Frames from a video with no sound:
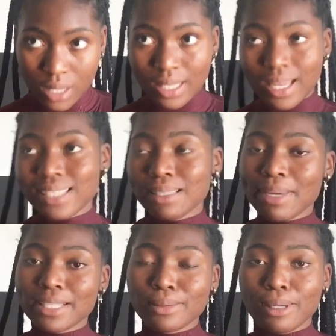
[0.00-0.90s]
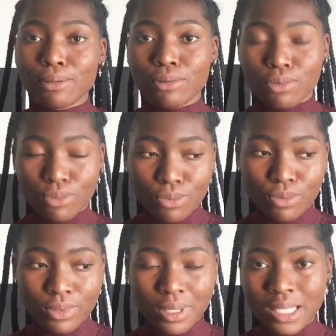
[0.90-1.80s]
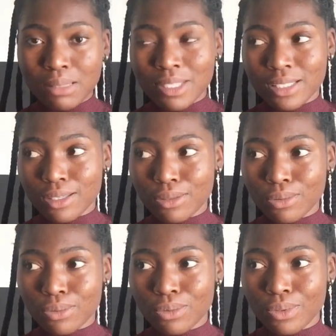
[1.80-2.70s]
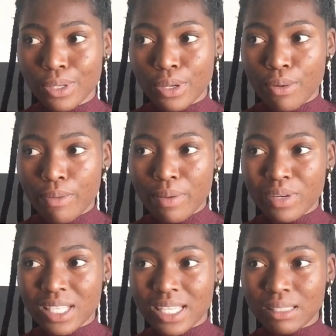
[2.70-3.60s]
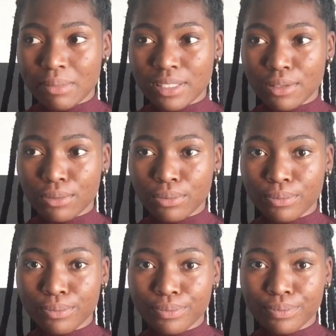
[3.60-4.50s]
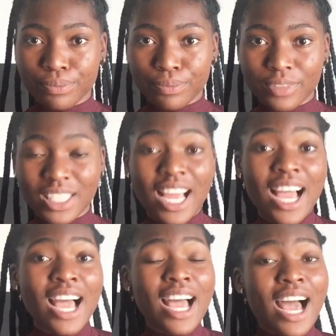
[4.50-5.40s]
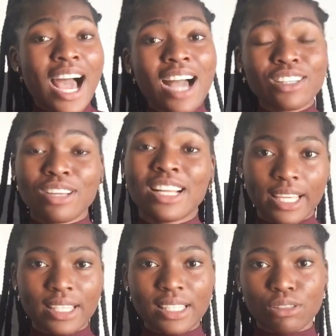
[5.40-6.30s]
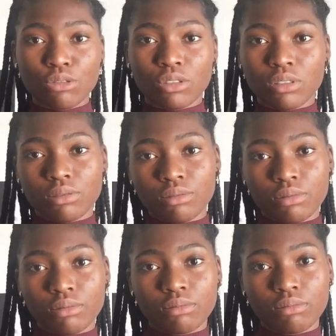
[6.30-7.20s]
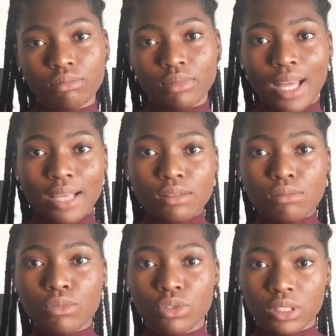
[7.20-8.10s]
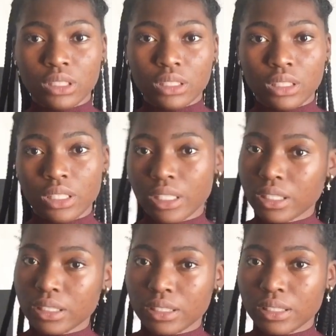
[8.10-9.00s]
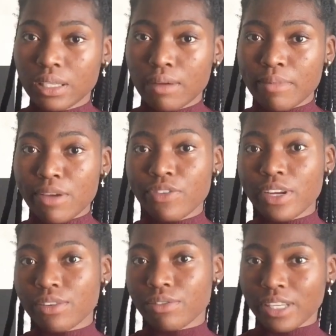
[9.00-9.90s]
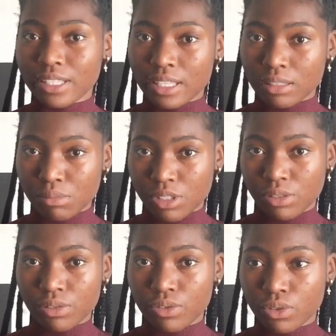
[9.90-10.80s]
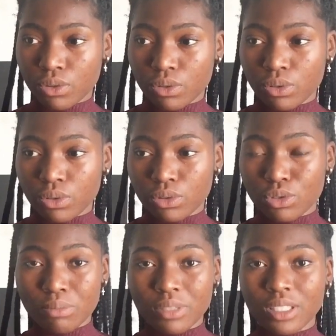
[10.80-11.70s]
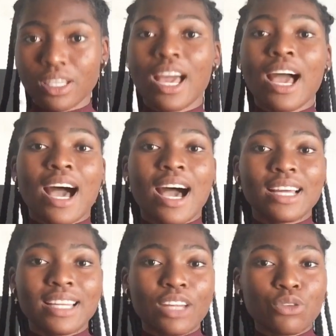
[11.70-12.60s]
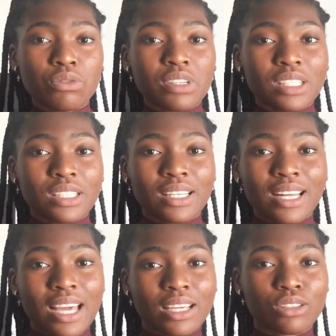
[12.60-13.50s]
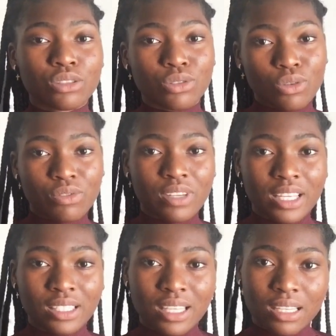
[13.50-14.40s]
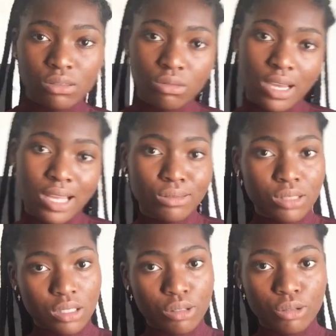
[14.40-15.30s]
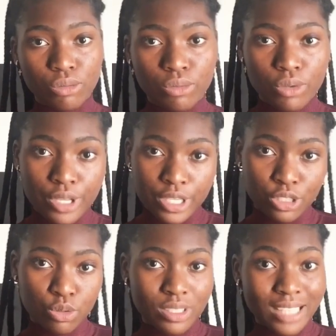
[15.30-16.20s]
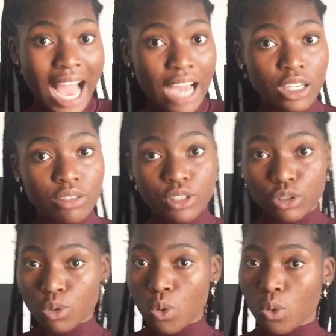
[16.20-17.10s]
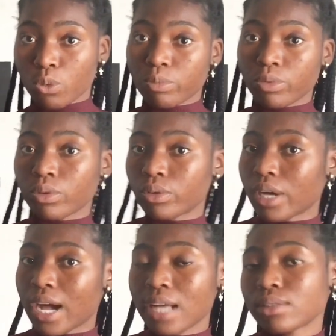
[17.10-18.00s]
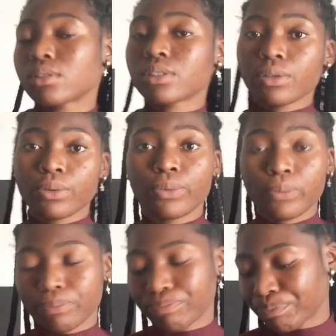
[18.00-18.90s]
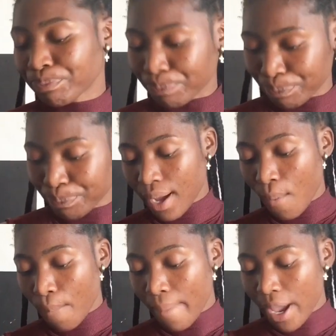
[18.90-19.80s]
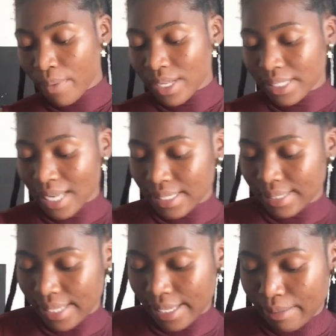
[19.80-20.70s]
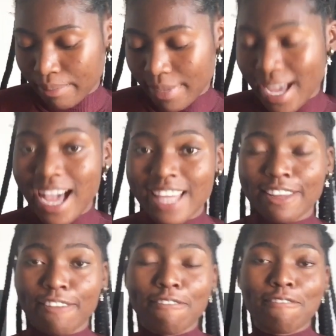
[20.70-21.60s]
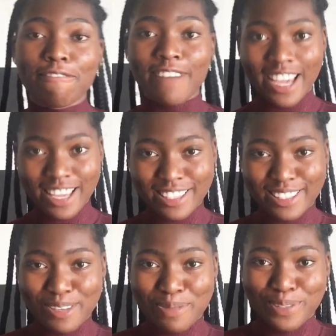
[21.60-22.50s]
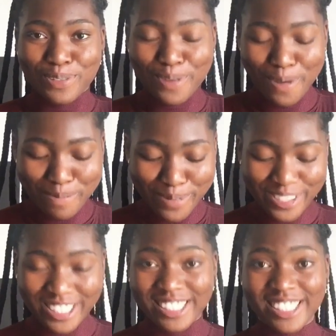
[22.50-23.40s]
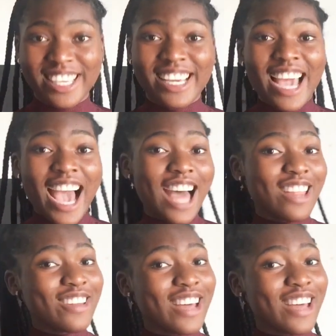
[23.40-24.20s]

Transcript: The last time I said no, the last time I said no, when was the last time I said no? Actually, I think it was last month. Yes, my friend invited me for something, and I don't really like stuff like that, so I had to say no. She was angry though, but I had to say no. When was the last time I had a fight with somebody? I don't